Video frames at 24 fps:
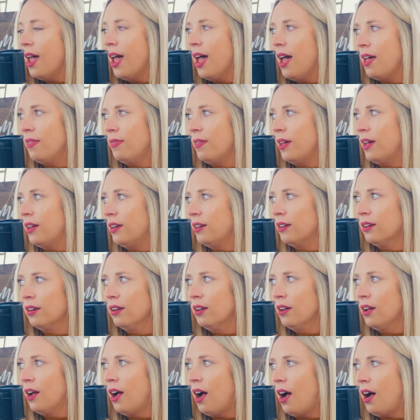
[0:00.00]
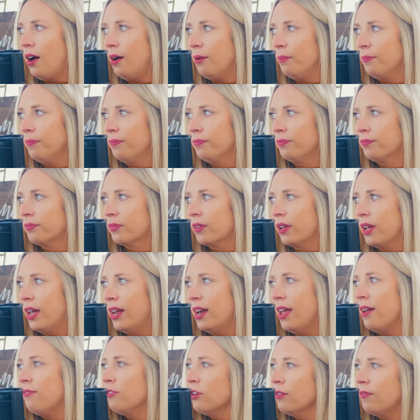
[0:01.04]
And then, and
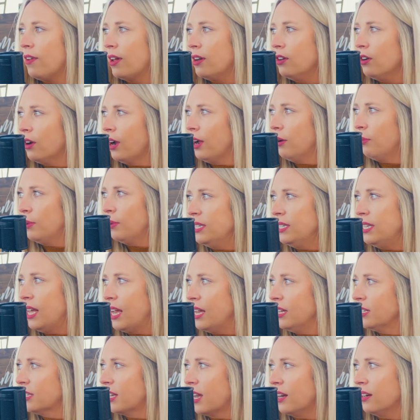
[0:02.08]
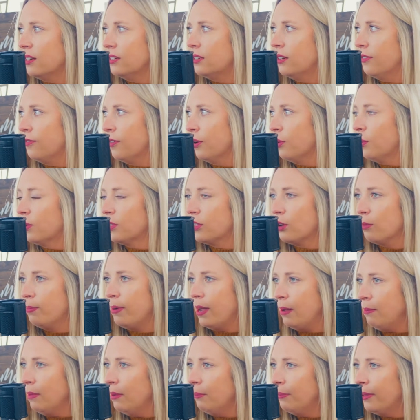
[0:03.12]
every vendor I say is kind of different with their
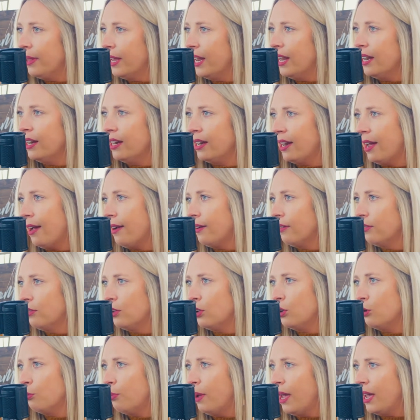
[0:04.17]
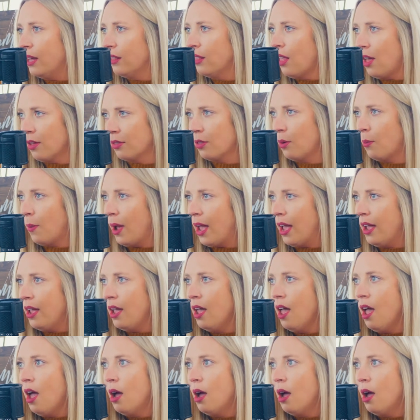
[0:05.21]
payment plan and how you pay along the way.